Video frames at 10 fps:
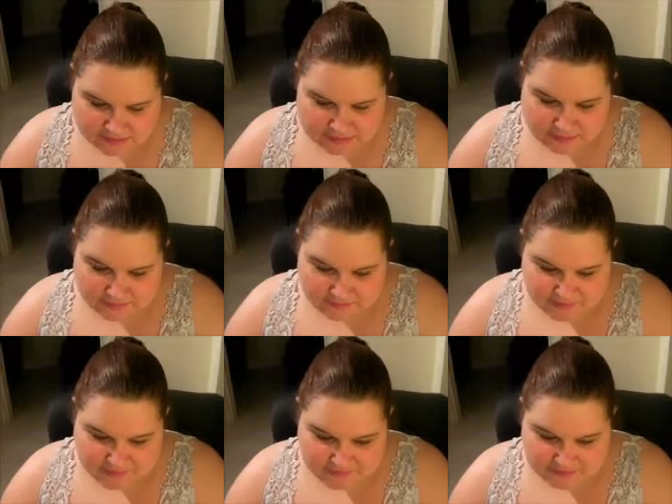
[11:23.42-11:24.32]
Do you ever
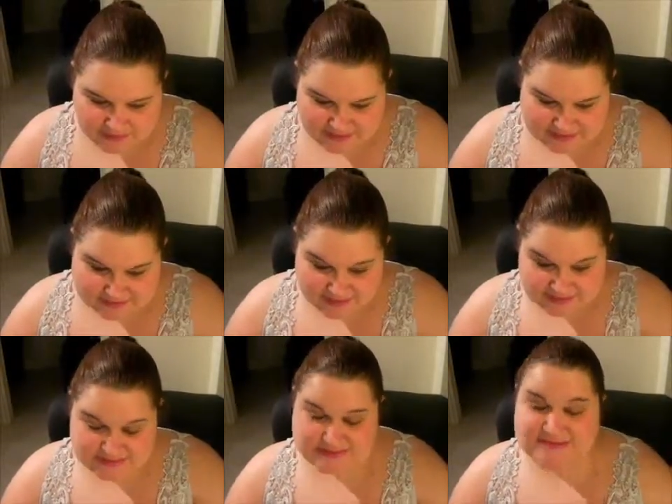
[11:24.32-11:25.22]
take dance
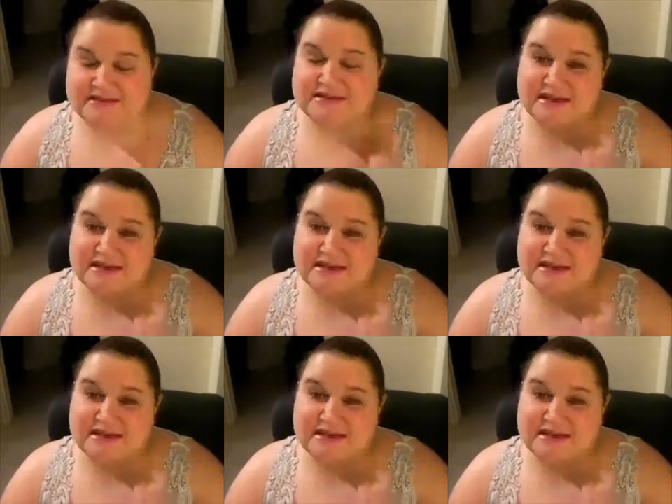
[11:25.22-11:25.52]
lessons?